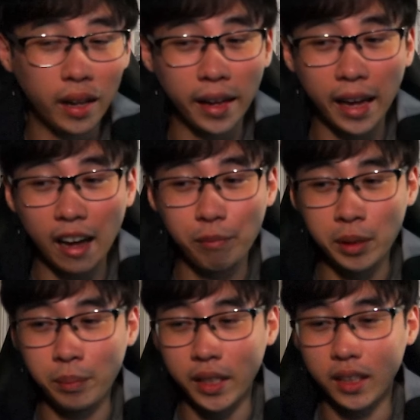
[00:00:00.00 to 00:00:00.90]
I have
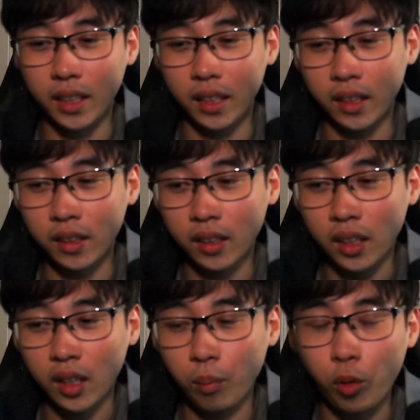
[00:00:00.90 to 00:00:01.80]
been making
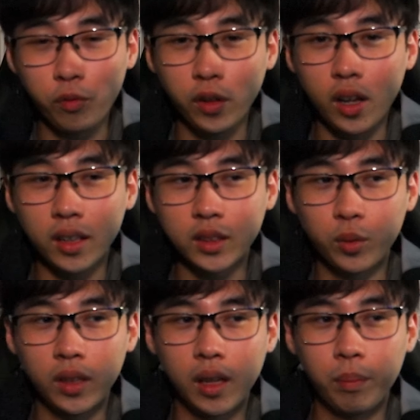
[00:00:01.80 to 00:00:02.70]
more vlogs
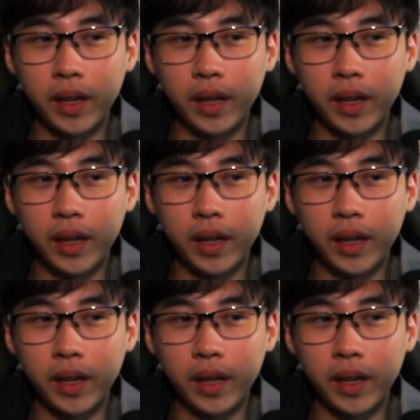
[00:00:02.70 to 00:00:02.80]
and whatnot,